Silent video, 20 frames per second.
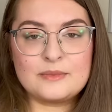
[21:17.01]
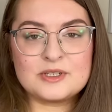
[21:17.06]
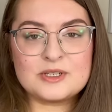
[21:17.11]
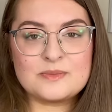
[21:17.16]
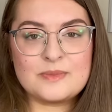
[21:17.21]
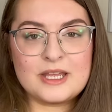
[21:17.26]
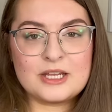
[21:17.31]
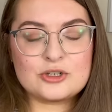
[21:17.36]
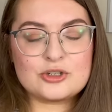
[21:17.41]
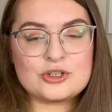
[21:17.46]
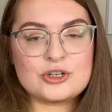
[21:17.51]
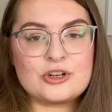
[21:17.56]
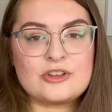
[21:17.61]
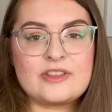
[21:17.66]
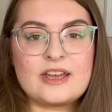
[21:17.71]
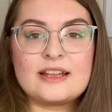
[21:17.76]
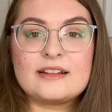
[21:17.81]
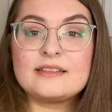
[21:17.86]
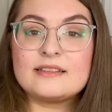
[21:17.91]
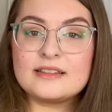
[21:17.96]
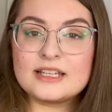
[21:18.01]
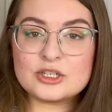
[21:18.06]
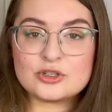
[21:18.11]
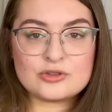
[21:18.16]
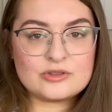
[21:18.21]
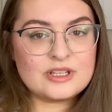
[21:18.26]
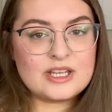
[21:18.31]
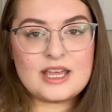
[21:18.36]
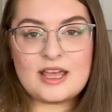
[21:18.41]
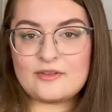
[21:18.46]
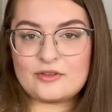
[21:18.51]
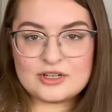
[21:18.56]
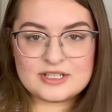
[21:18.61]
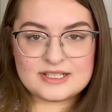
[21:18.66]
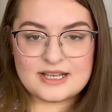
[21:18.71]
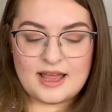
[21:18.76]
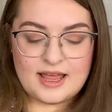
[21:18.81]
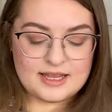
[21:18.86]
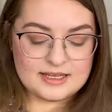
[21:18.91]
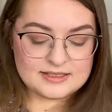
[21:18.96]
to make sure that literally every
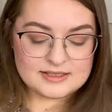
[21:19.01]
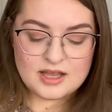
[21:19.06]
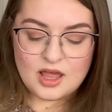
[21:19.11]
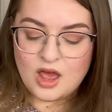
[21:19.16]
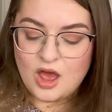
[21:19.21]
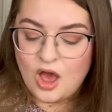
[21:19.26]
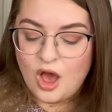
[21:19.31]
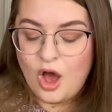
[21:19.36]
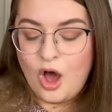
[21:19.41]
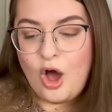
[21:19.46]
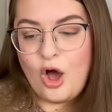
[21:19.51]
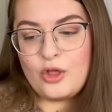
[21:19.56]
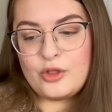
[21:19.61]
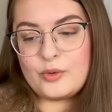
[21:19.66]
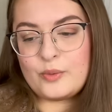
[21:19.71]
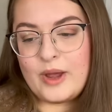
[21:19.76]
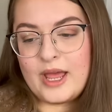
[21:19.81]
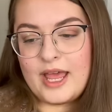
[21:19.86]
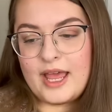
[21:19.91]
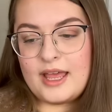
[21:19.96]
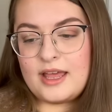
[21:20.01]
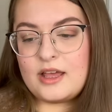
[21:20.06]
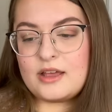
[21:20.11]
size, all the way